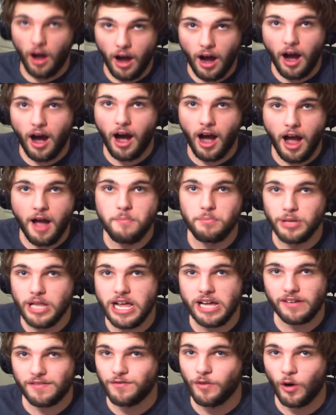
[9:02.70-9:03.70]
I'm playing
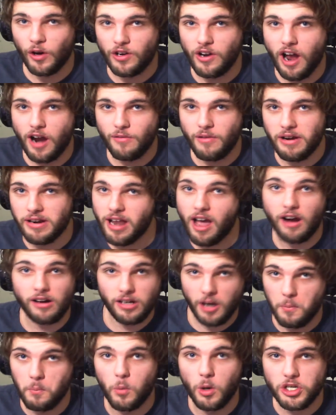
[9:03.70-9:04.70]
Fortnite right now,
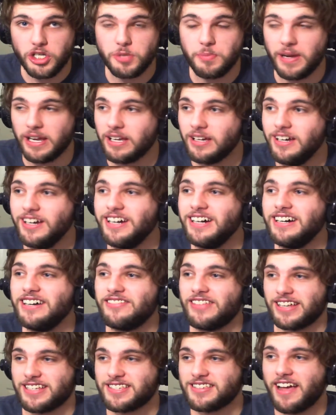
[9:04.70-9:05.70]
come watch me.
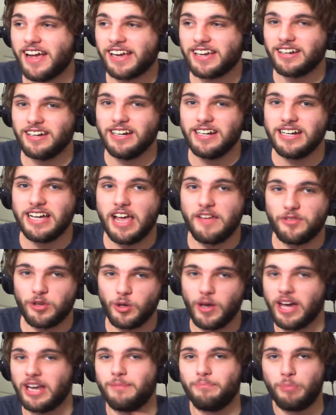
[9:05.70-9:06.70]
That's like if you
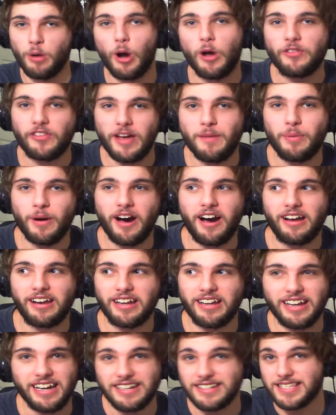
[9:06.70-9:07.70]
had a birthday party
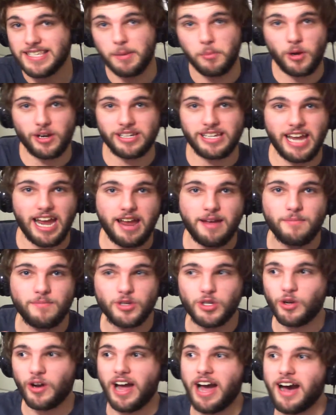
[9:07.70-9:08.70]
and someone came to
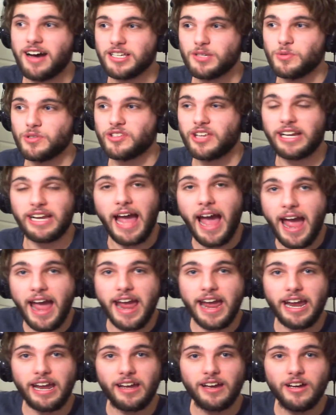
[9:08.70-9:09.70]
your house and was like,
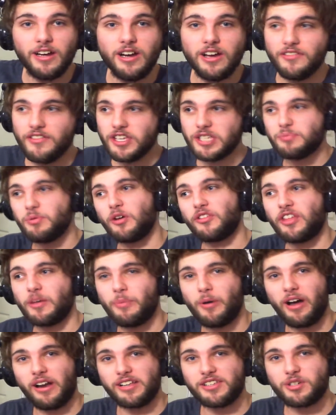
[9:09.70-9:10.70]
hey, this birthday
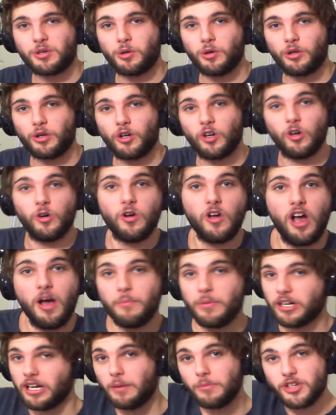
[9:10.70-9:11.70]
party's cool and all, but
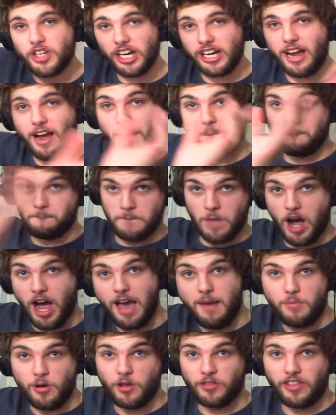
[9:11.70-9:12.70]
come check out my
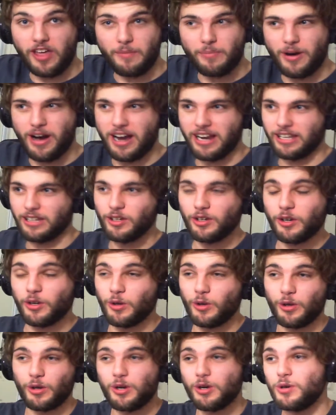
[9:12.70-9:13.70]
birthday party. Look at all
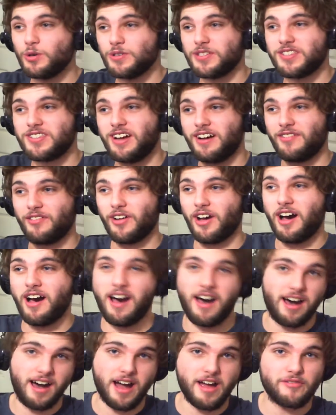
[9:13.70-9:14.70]
the cool stuff
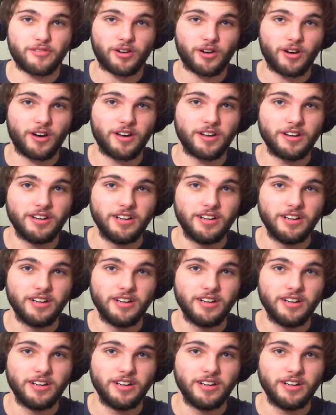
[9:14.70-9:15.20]
I've got.